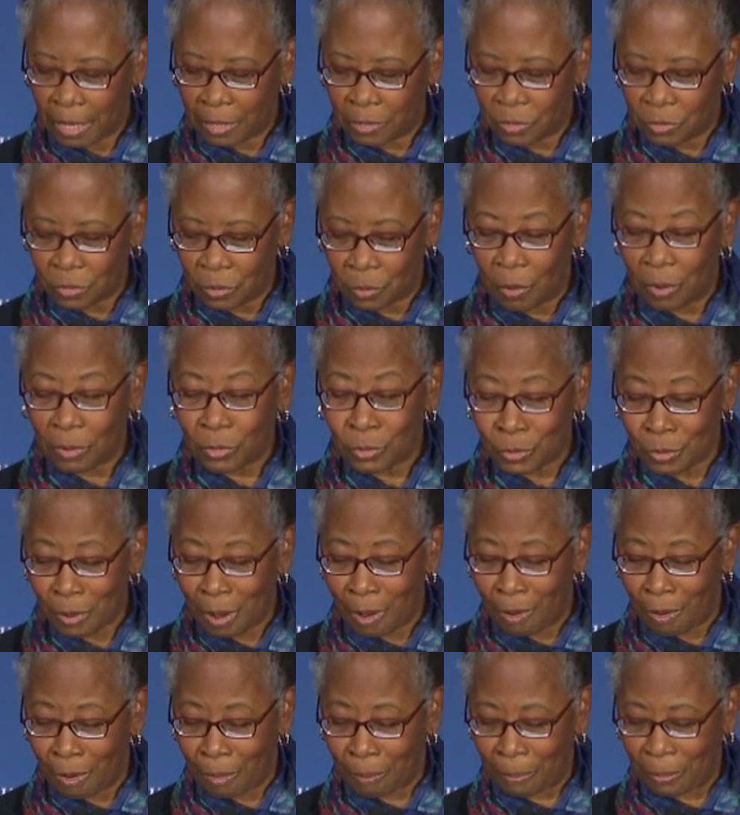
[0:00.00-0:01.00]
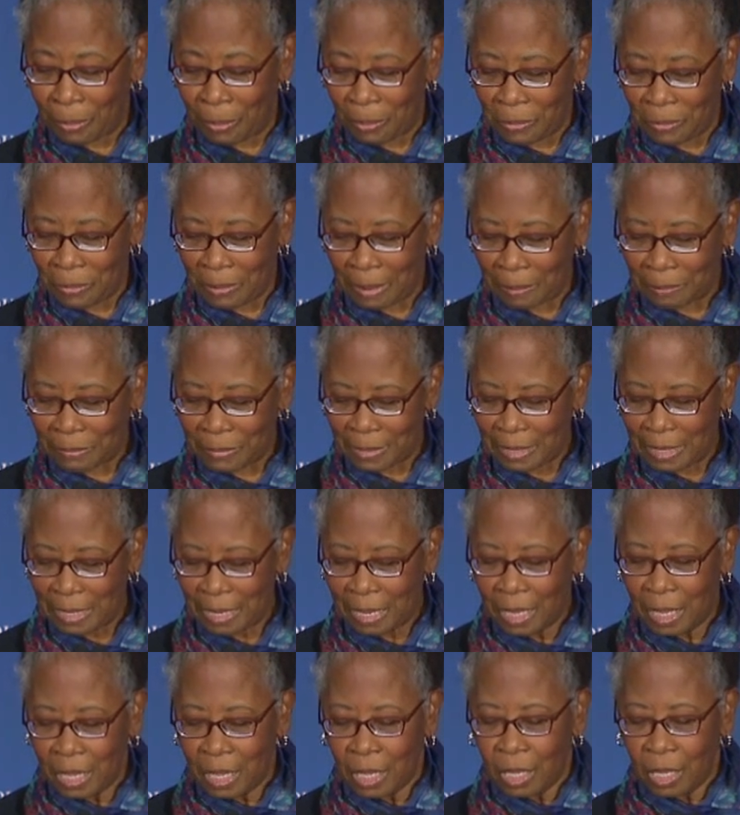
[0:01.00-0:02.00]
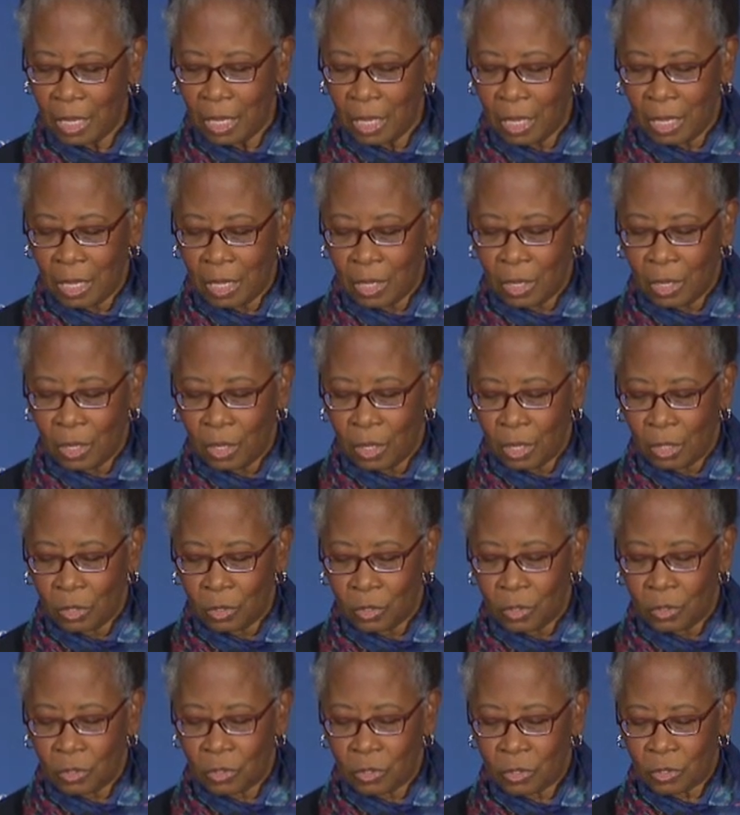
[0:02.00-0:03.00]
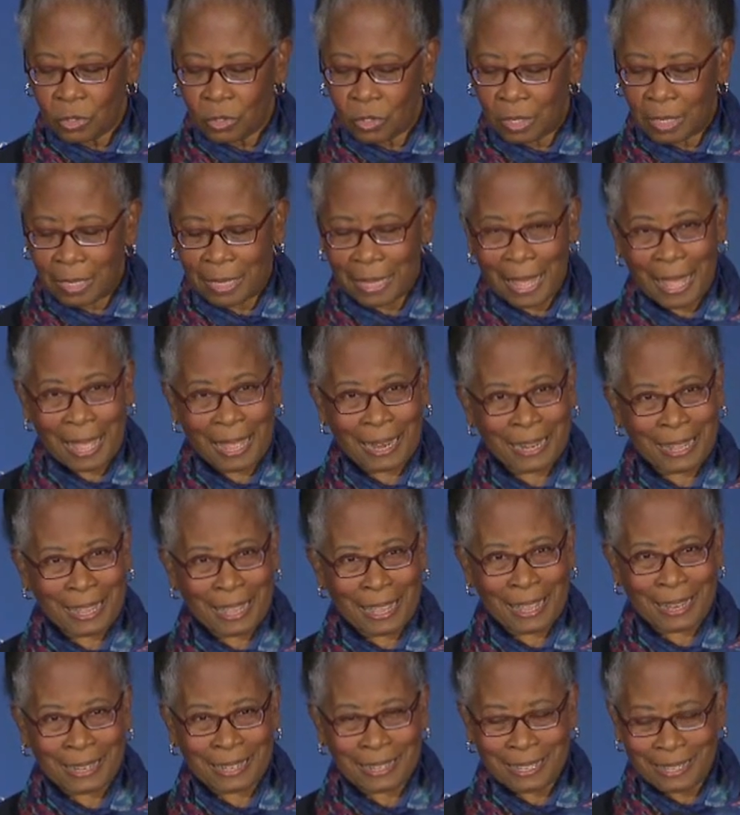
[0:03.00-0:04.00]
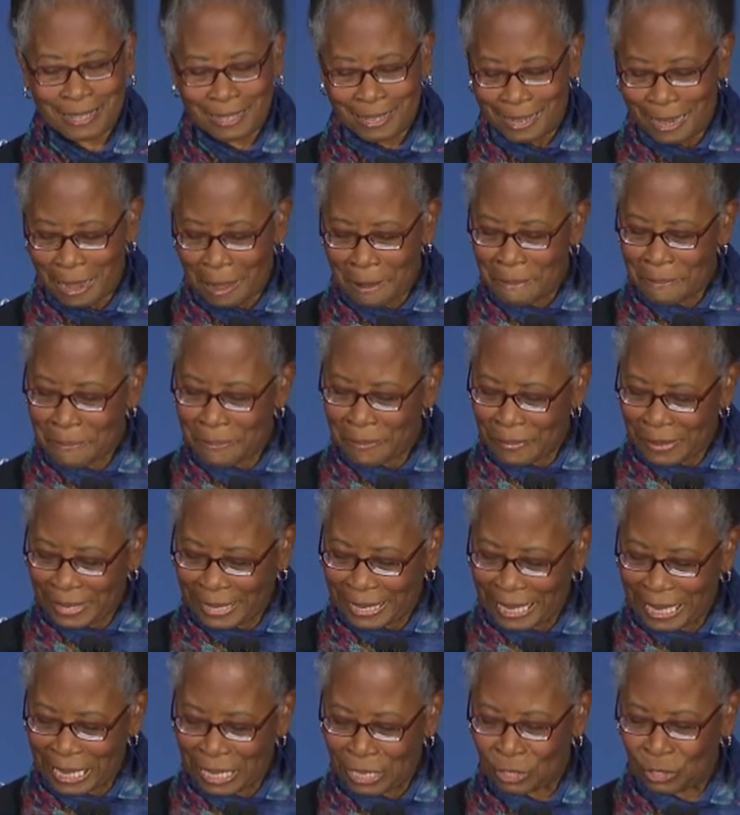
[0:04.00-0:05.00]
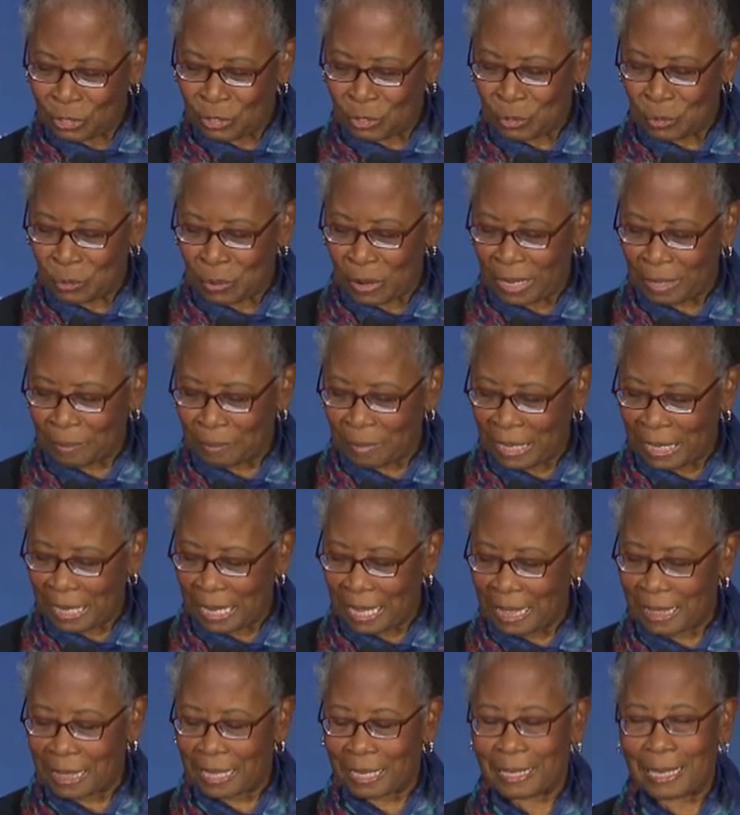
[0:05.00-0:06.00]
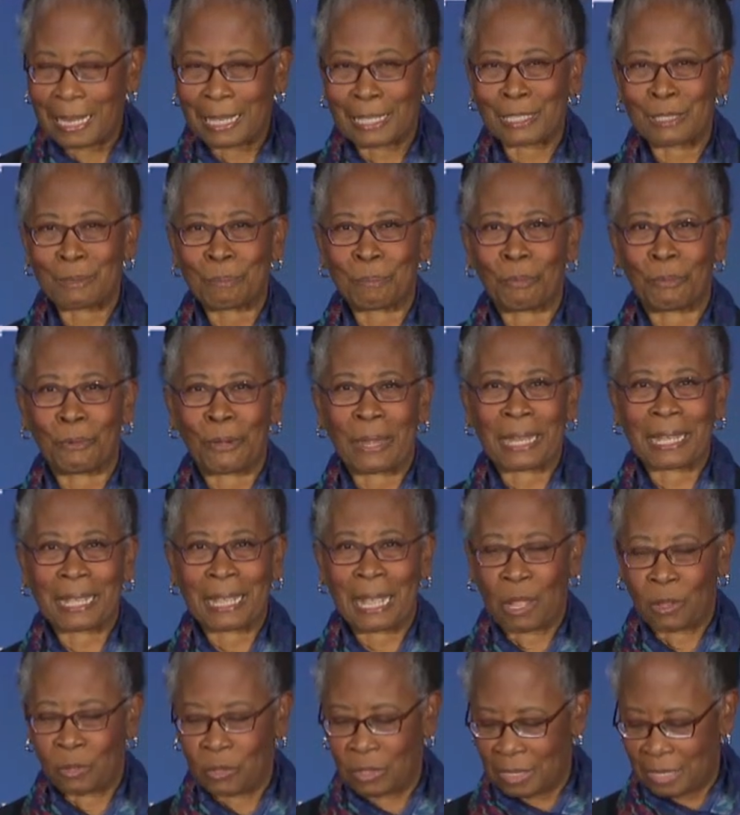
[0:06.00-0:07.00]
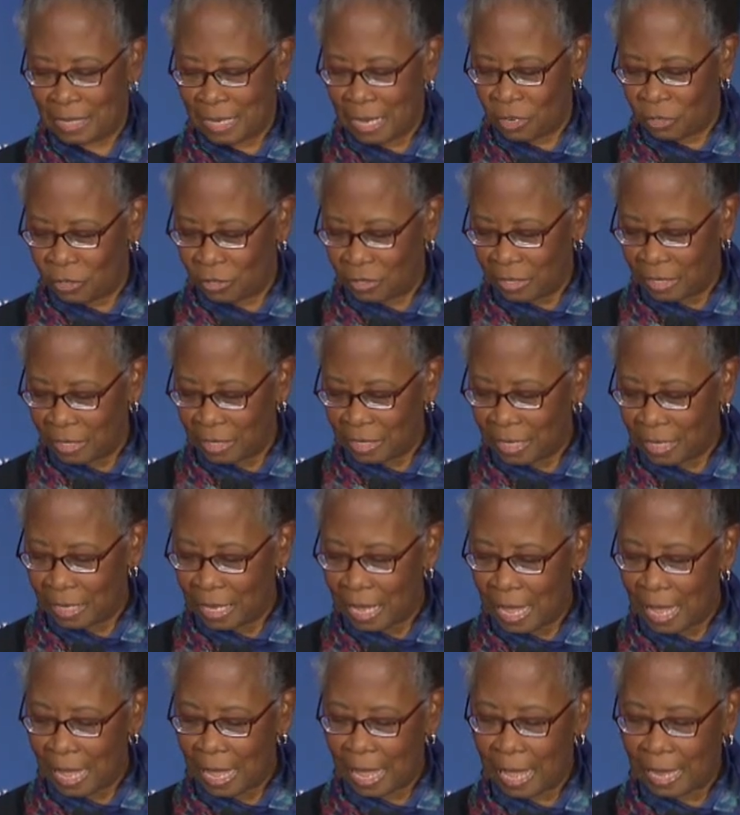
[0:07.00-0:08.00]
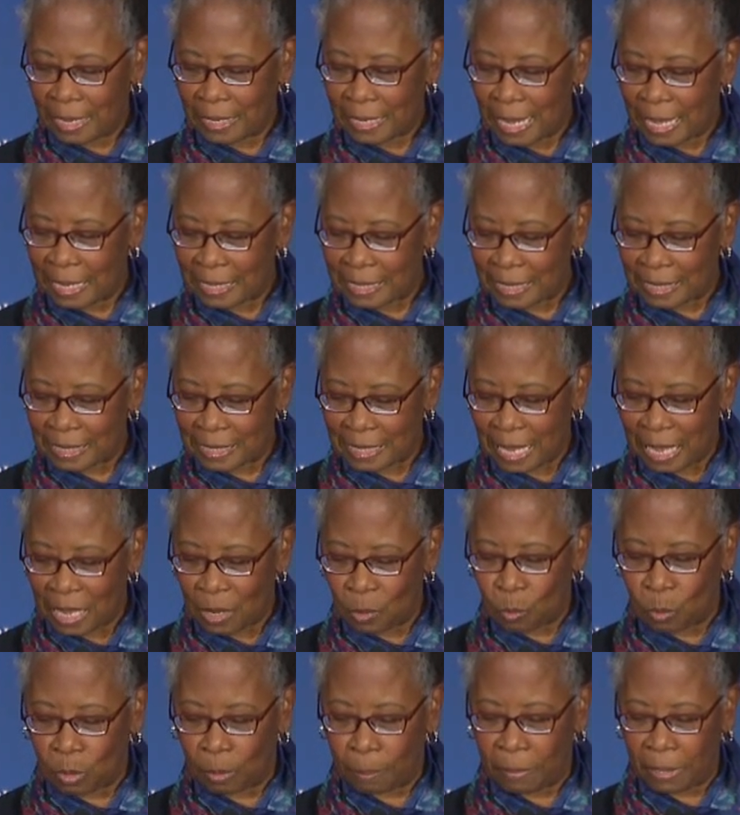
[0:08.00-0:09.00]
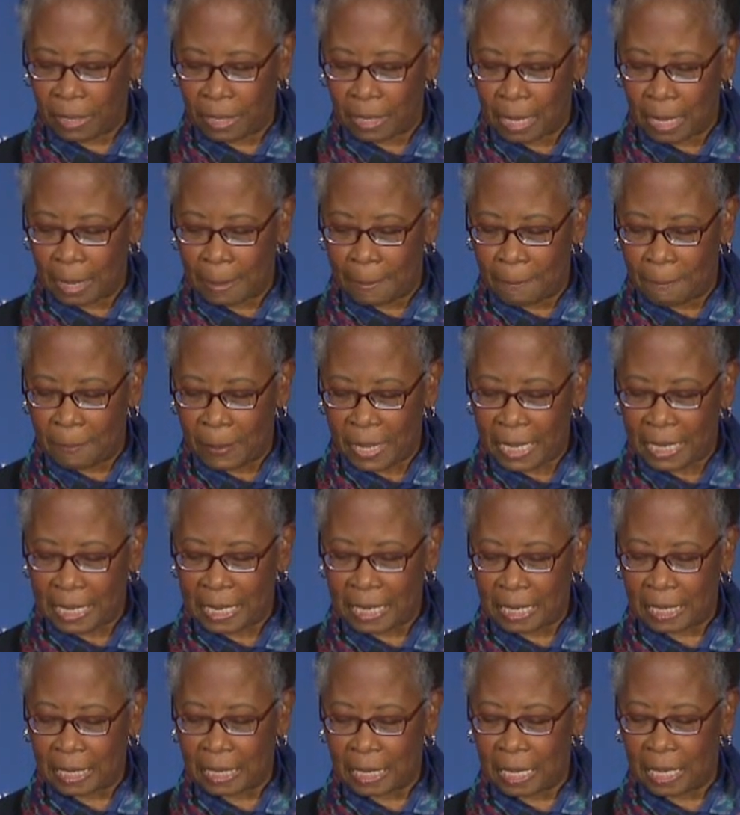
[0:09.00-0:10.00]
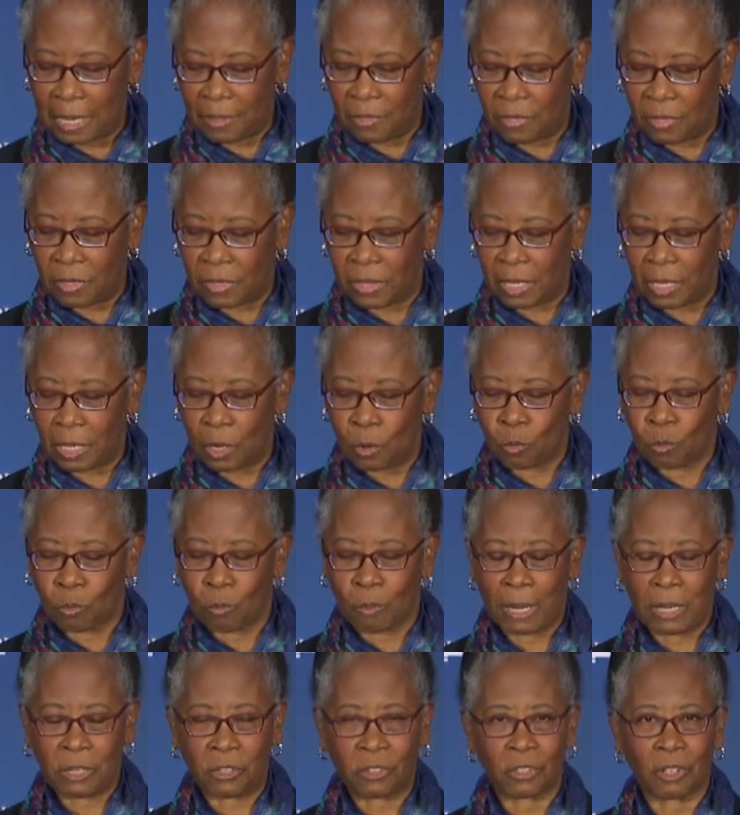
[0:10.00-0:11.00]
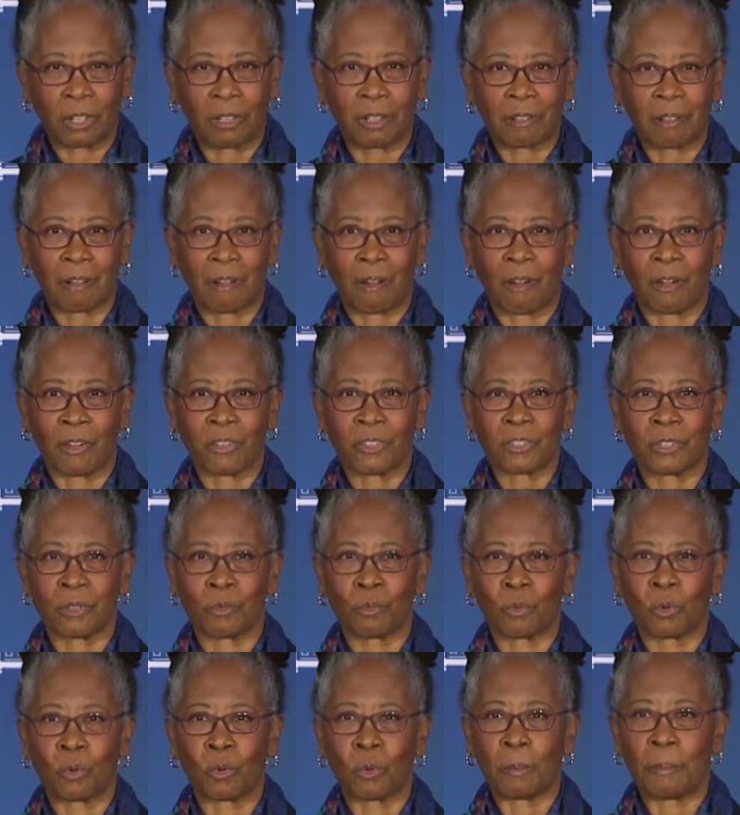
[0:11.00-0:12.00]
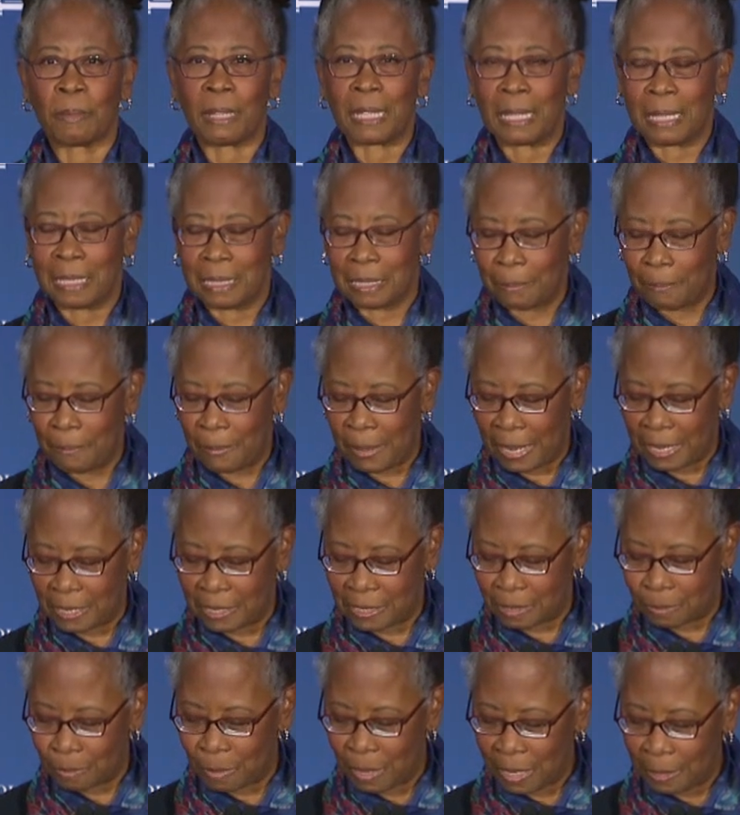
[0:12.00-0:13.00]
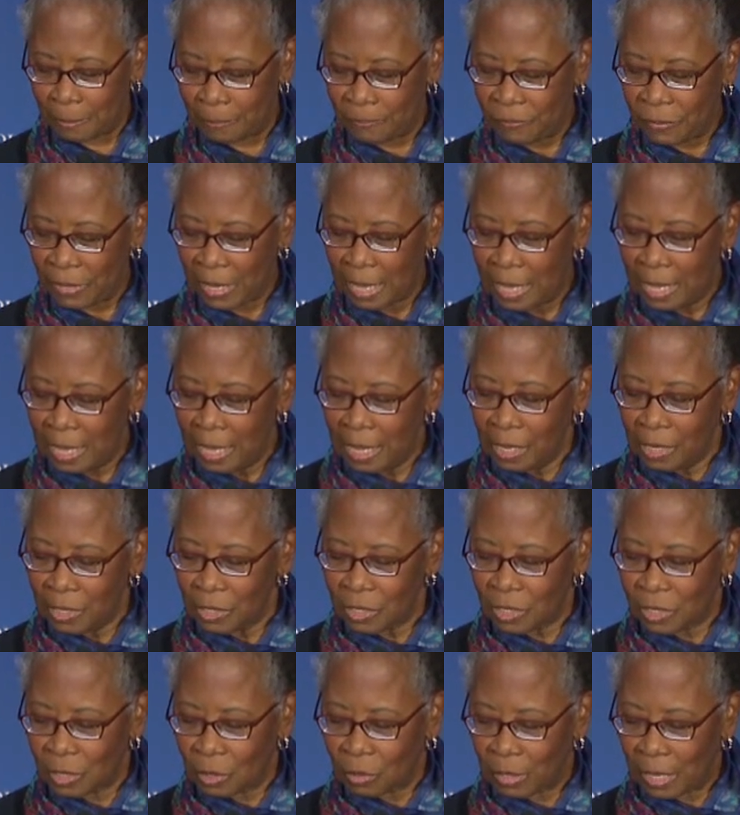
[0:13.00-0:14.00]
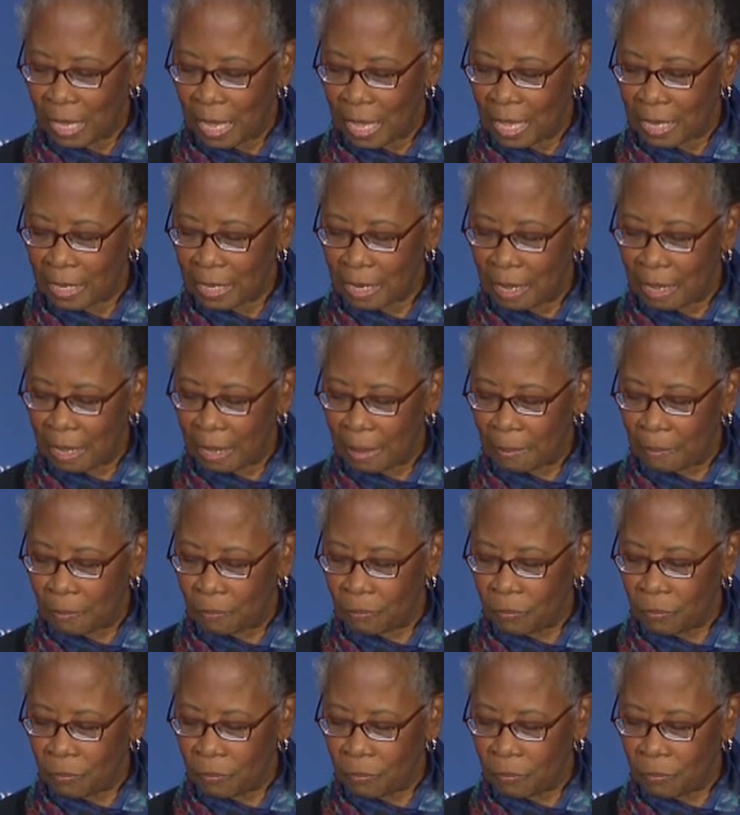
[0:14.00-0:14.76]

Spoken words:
and to our programs. To that end, please join me in the next breakout session, and SSA will be meeting in the Rachel Carson room in the basement so that